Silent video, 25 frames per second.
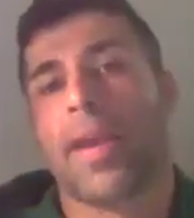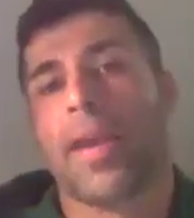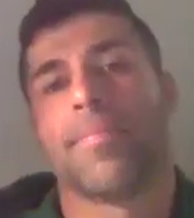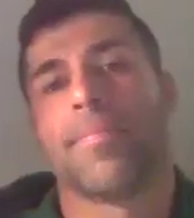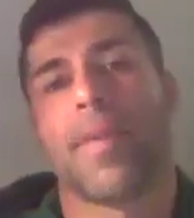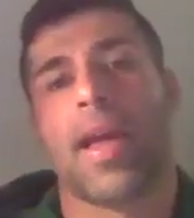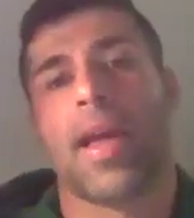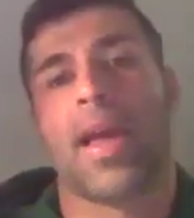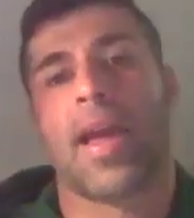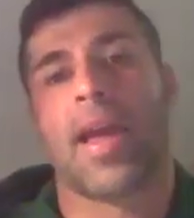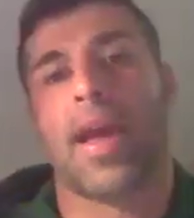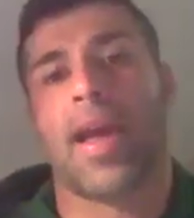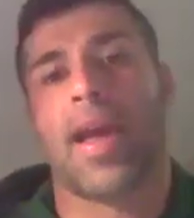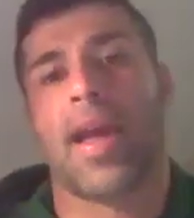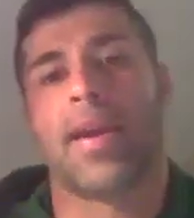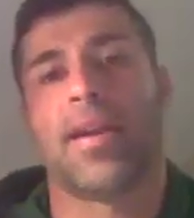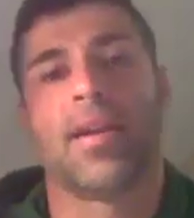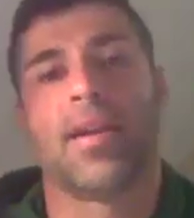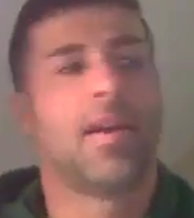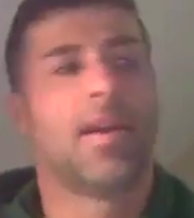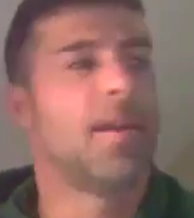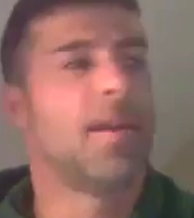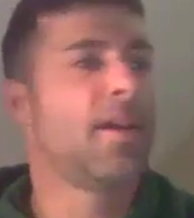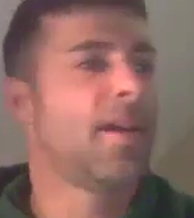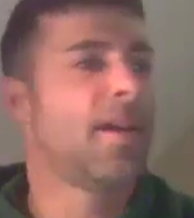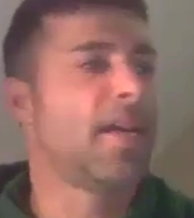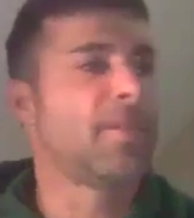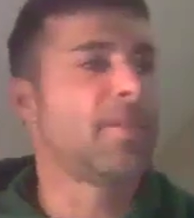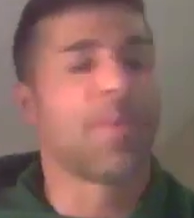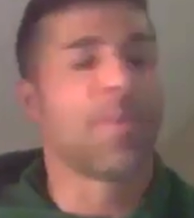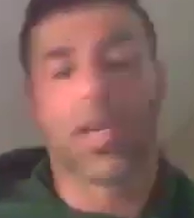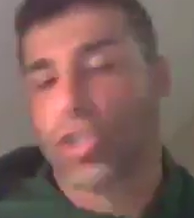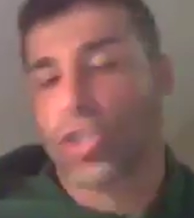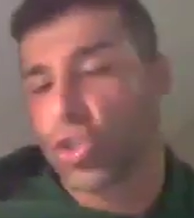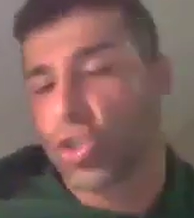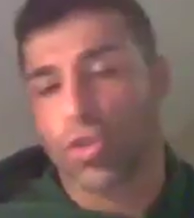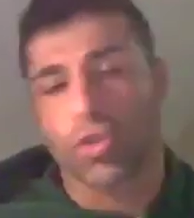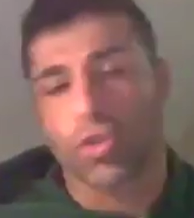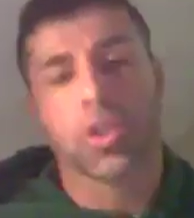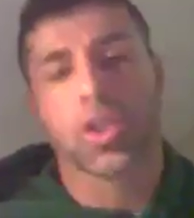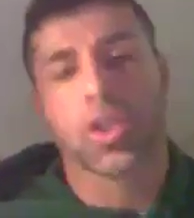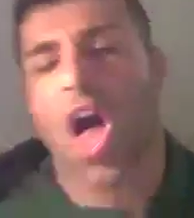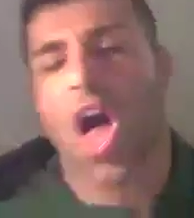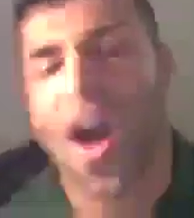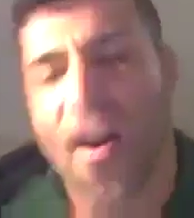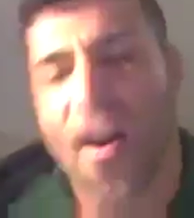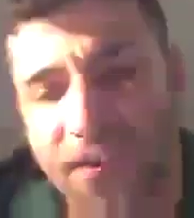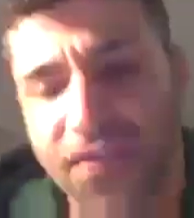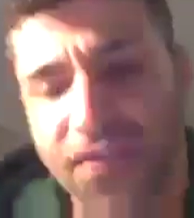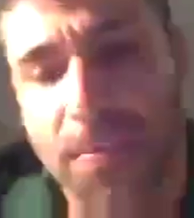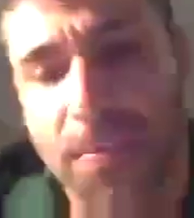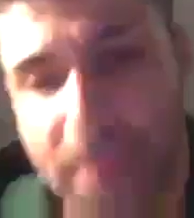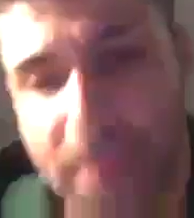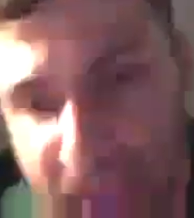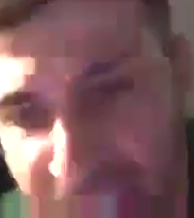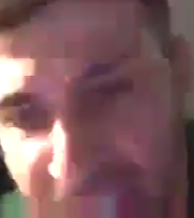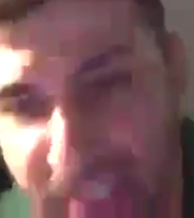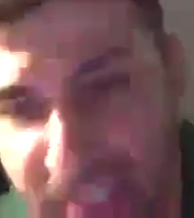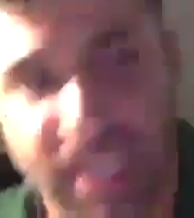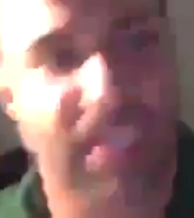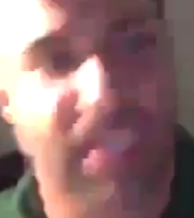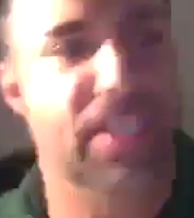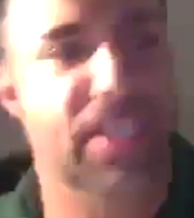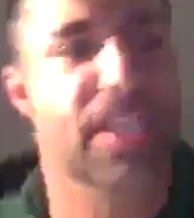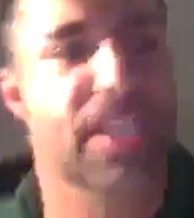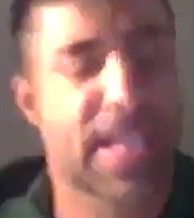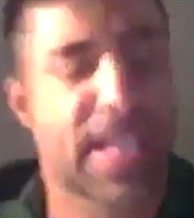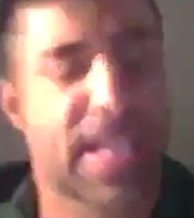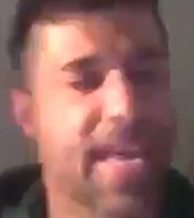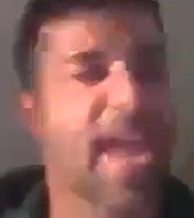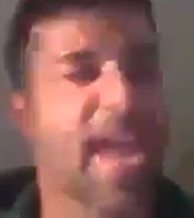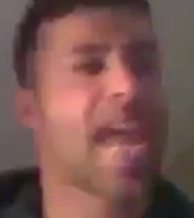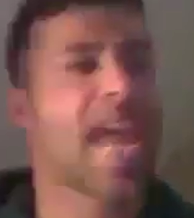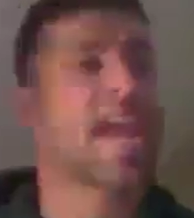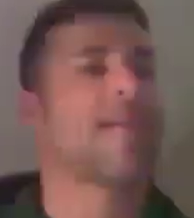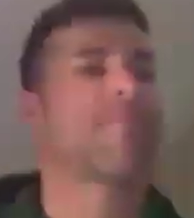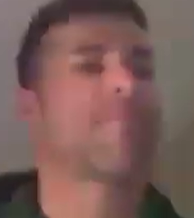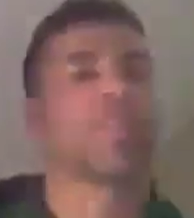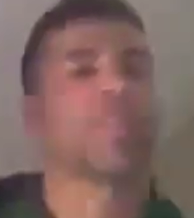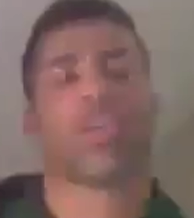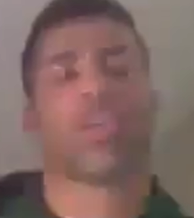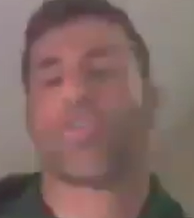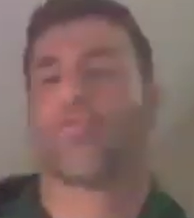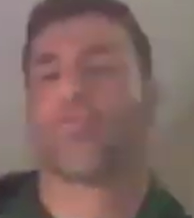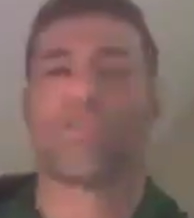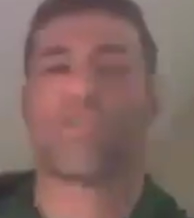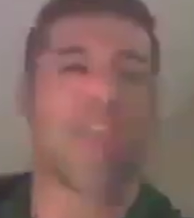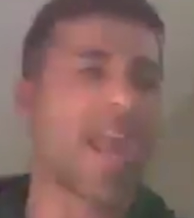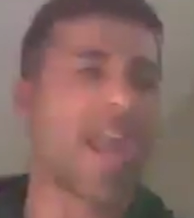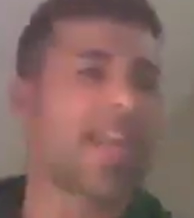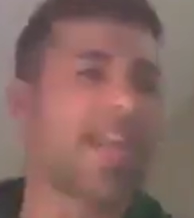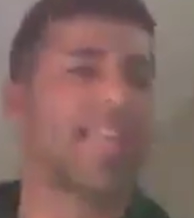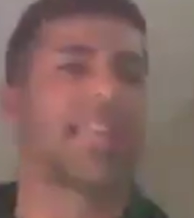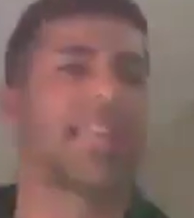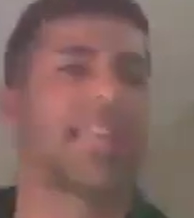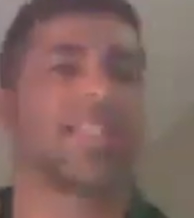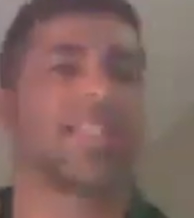And as much as you love the business and the game and the creating the